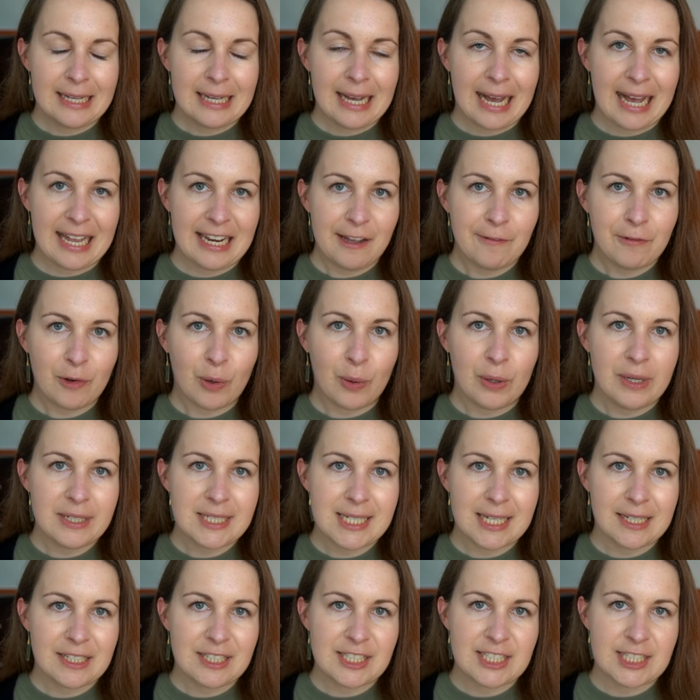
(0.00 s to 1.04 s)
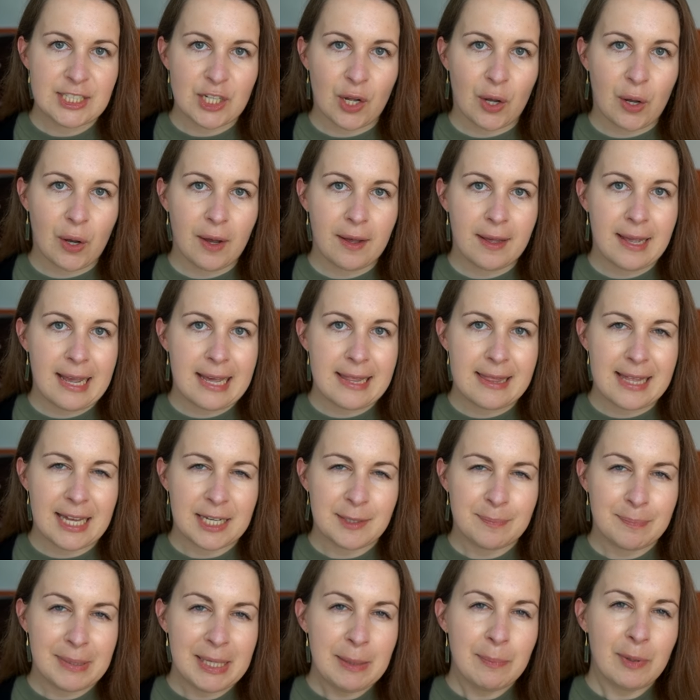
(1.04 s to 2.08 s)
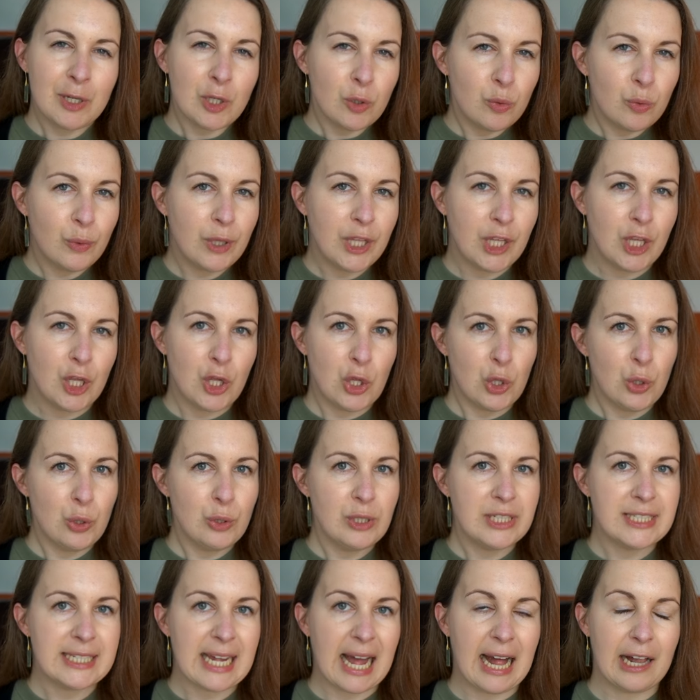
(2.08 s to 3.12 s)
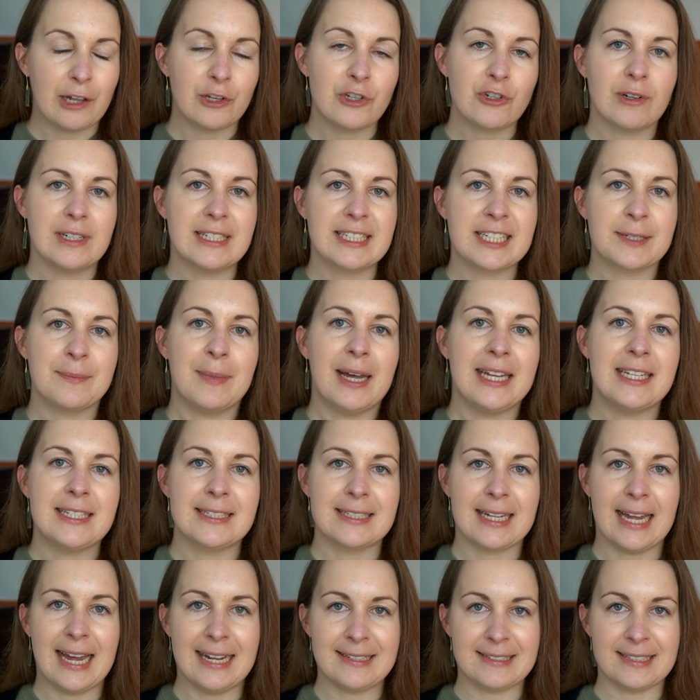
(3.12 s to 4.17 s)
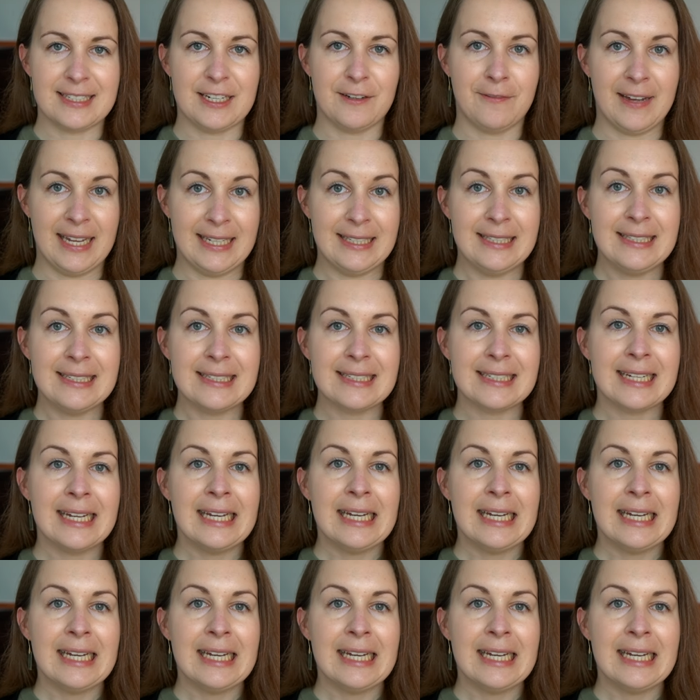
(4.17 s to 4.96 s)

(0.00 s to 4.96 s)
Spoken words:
Anna Freud saw that people who use altruism as a defense